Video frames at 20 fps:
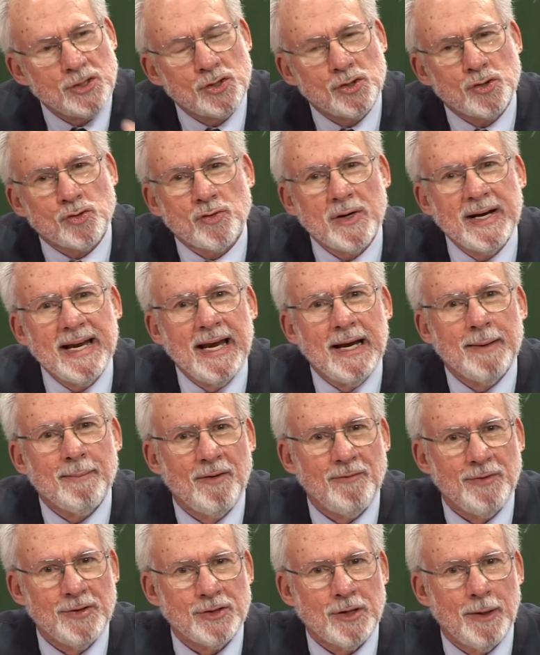stream
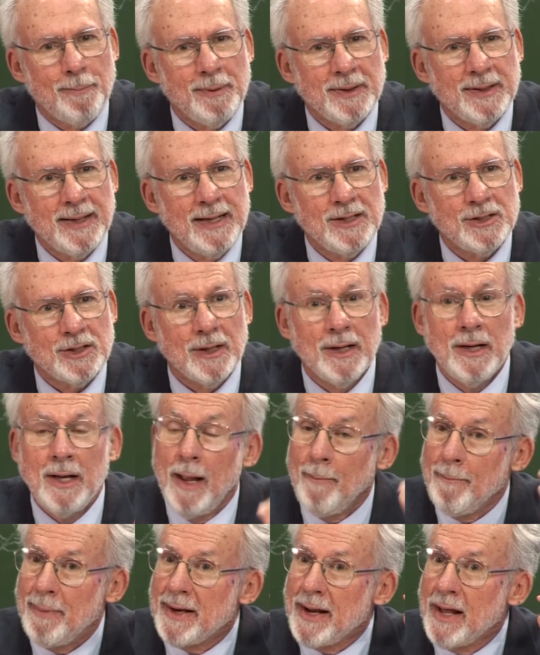of interpretation.
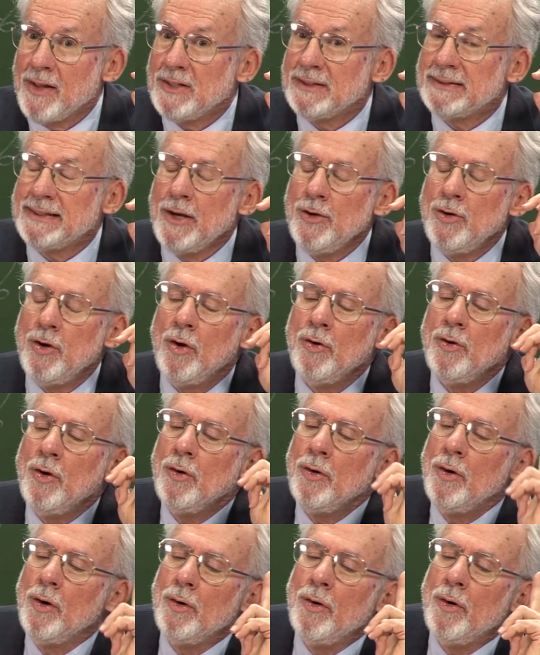But others say, no,
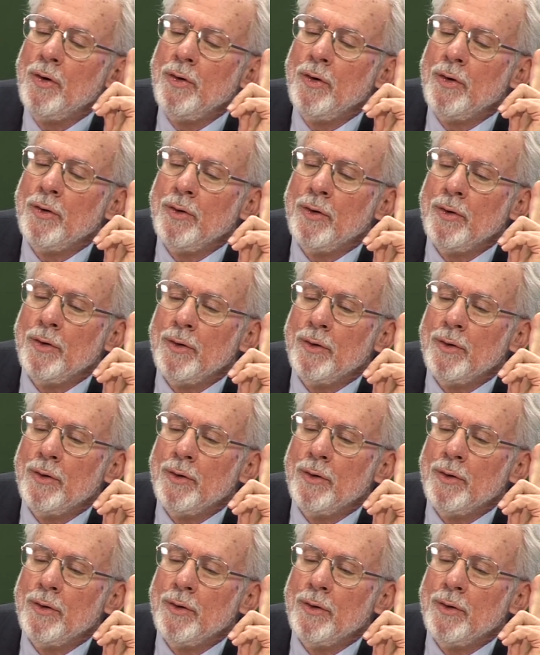no, no, no, no, no, no,